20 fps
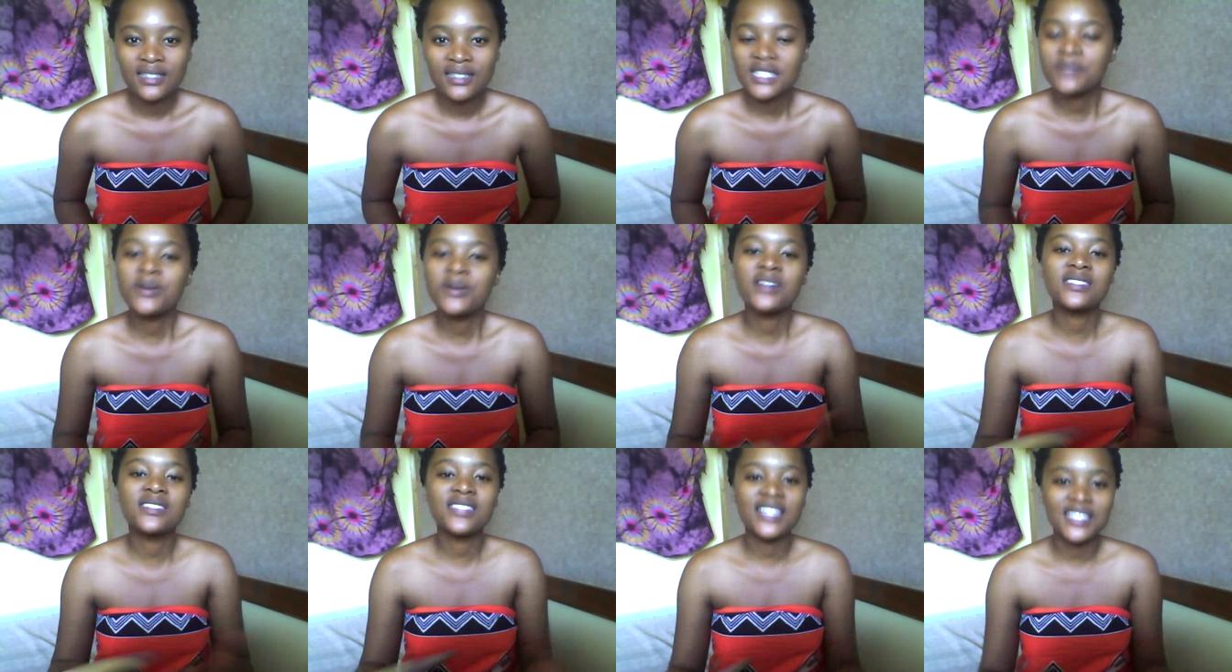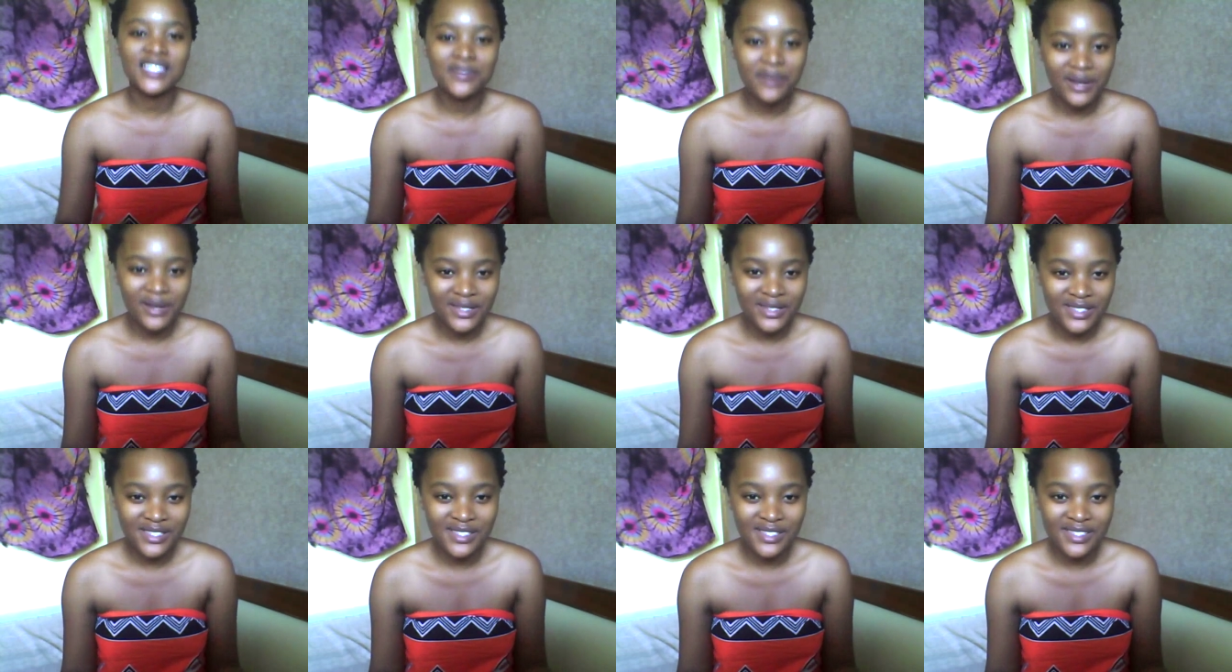this person
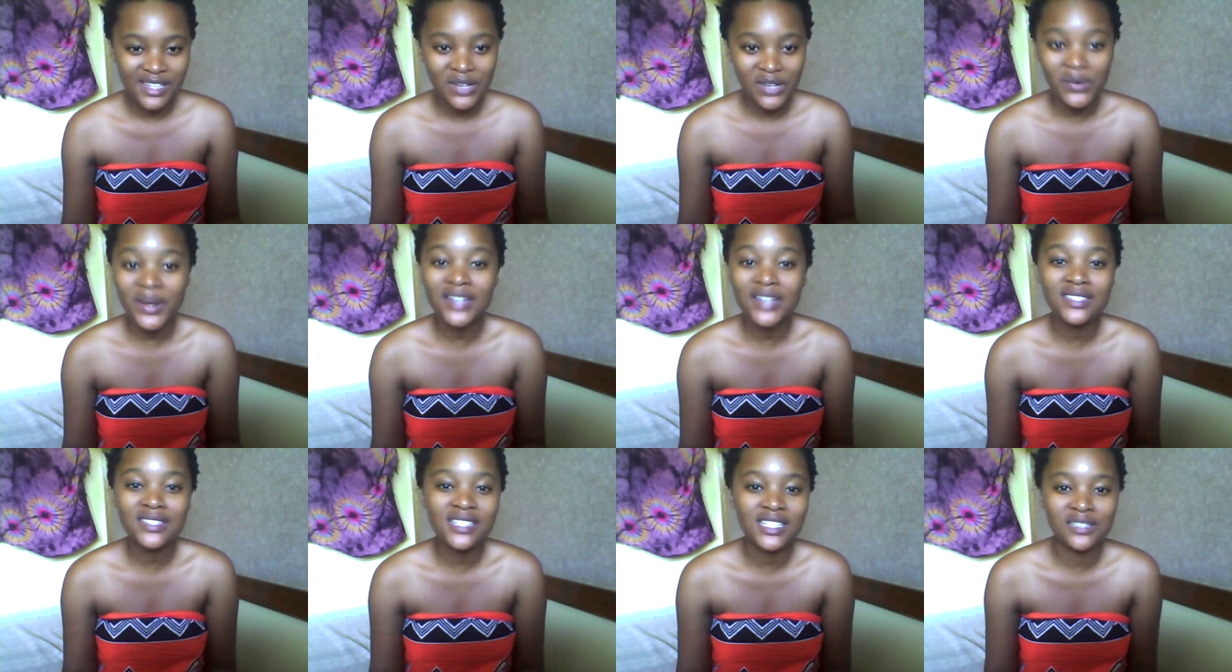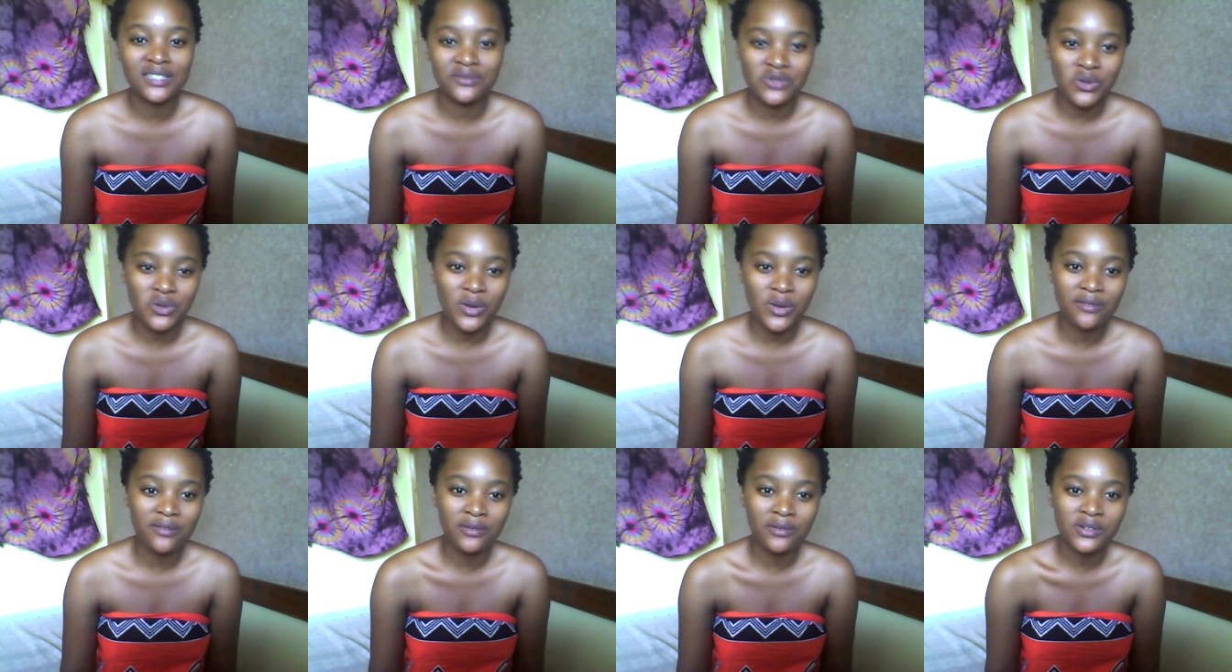experiences a great deal of
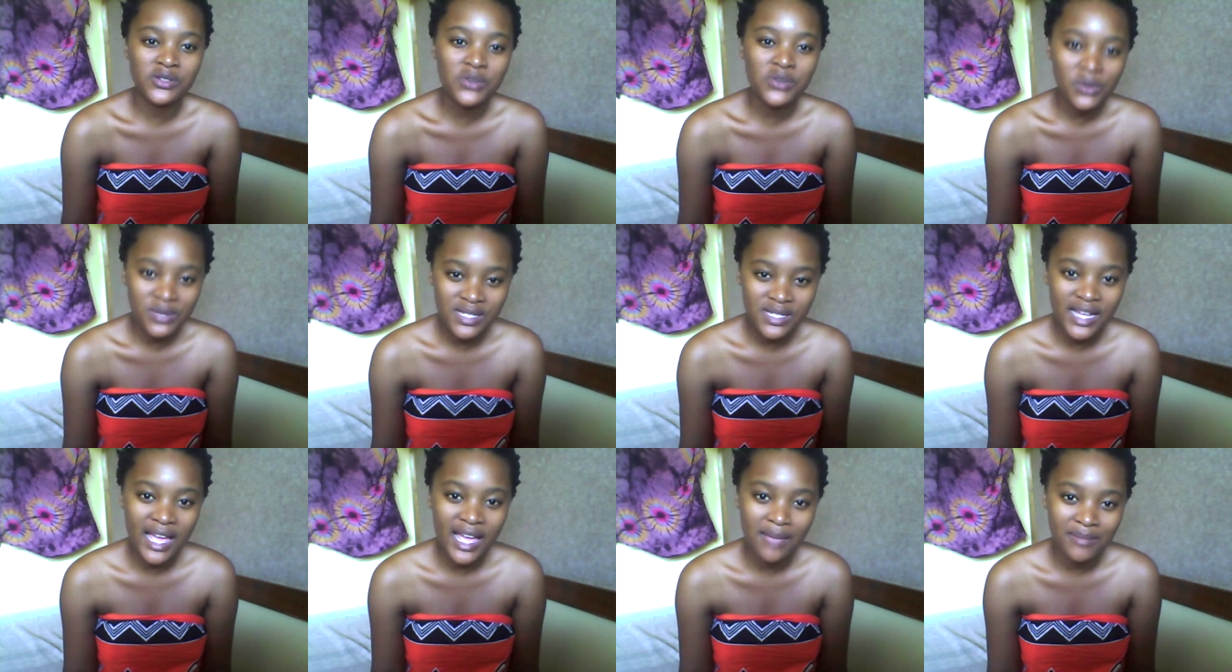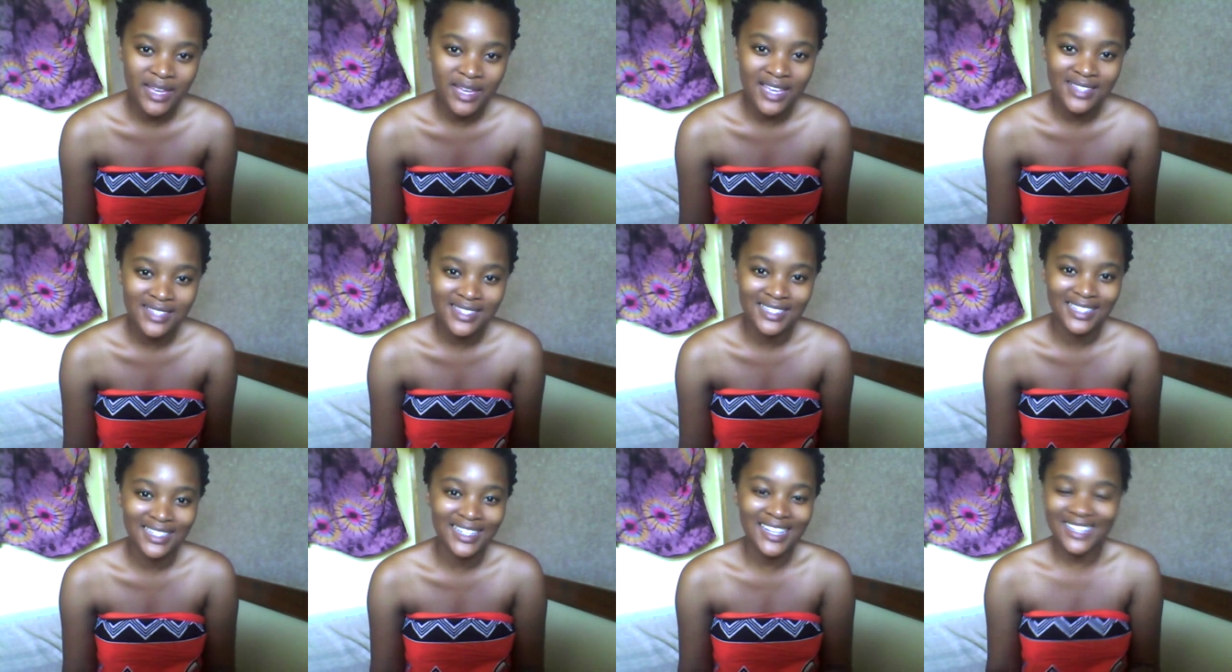joy for a short time,
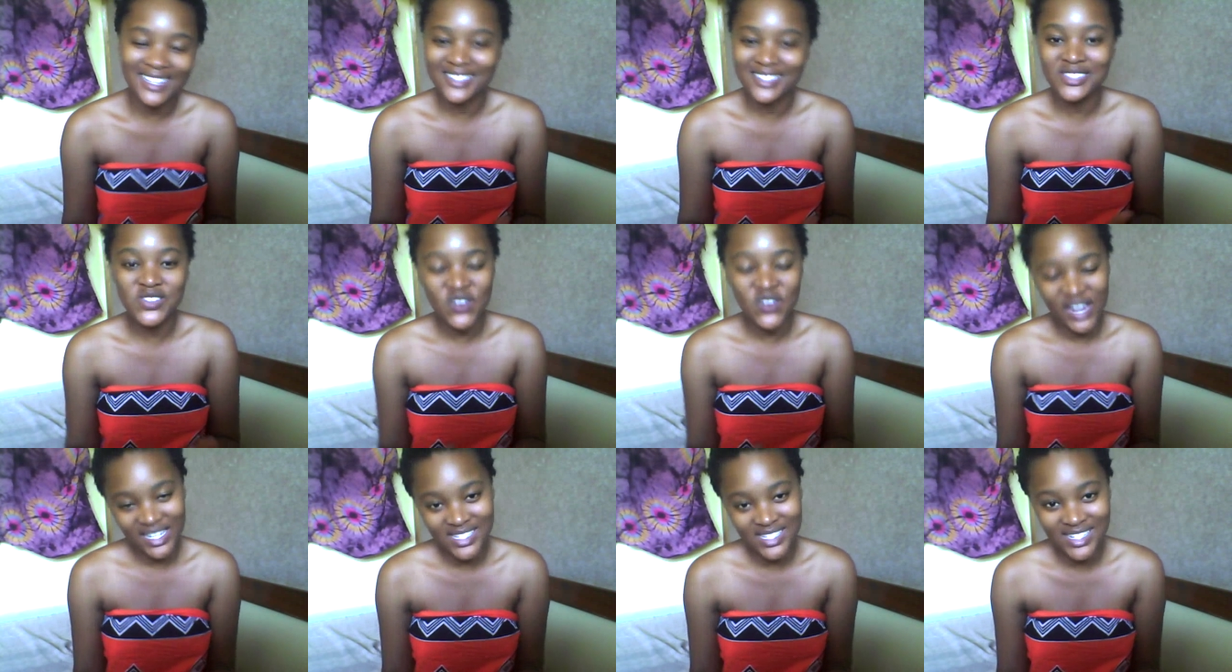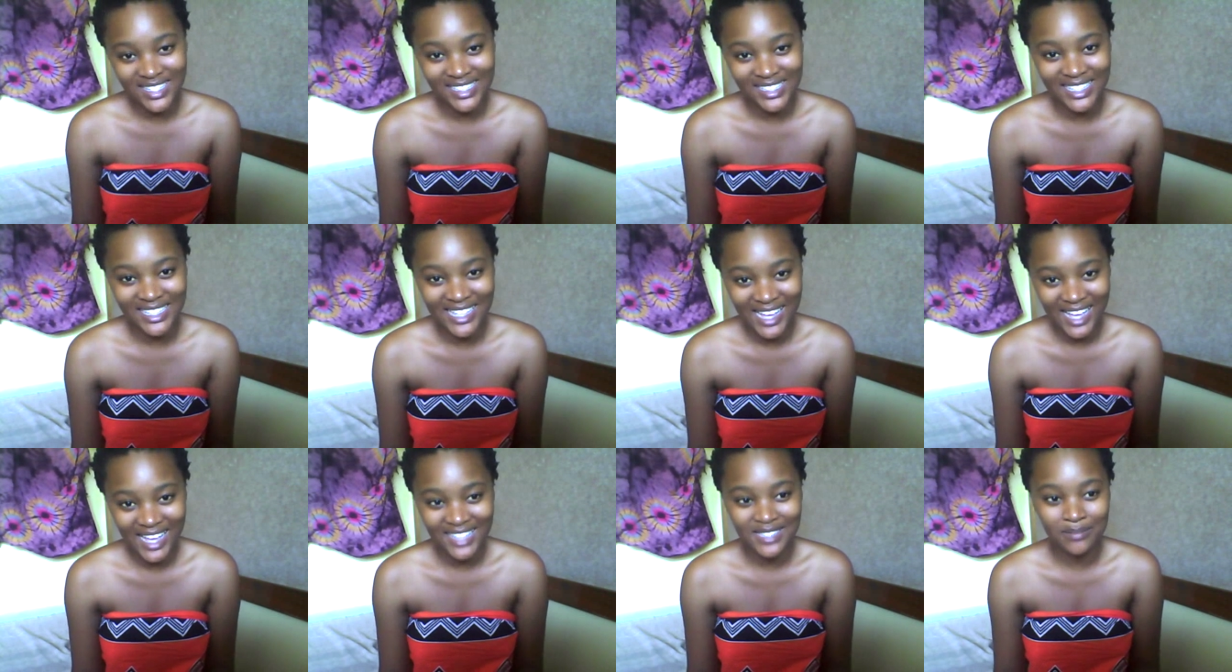yes, and it ends
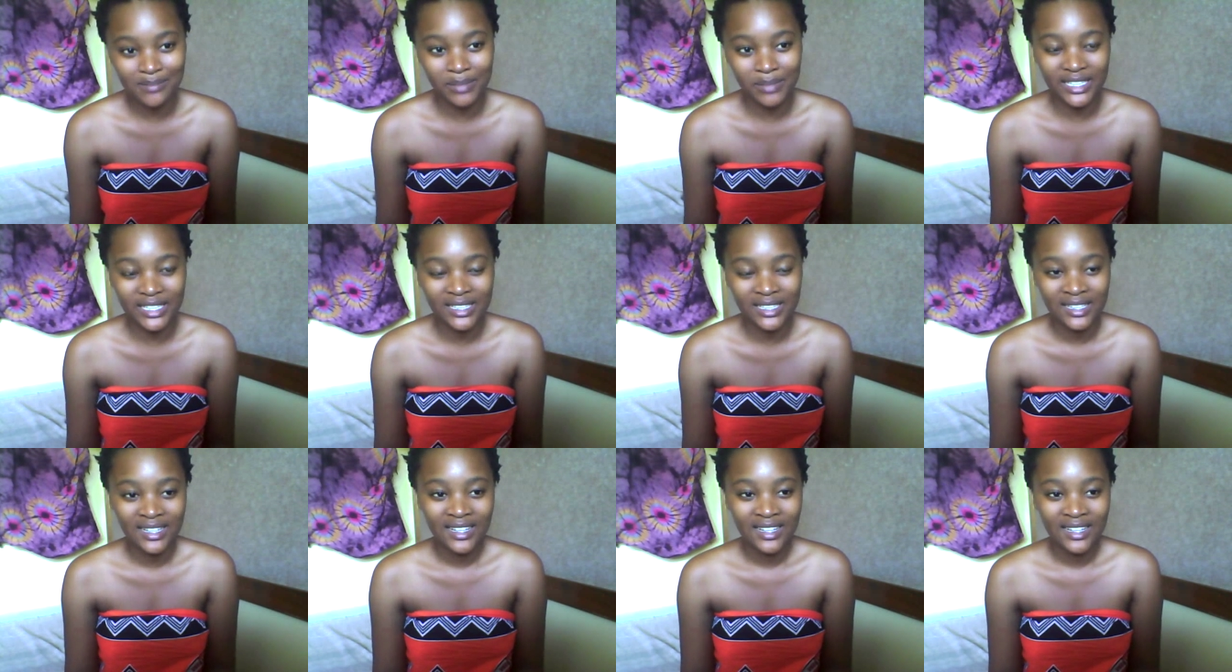tragically, yes, but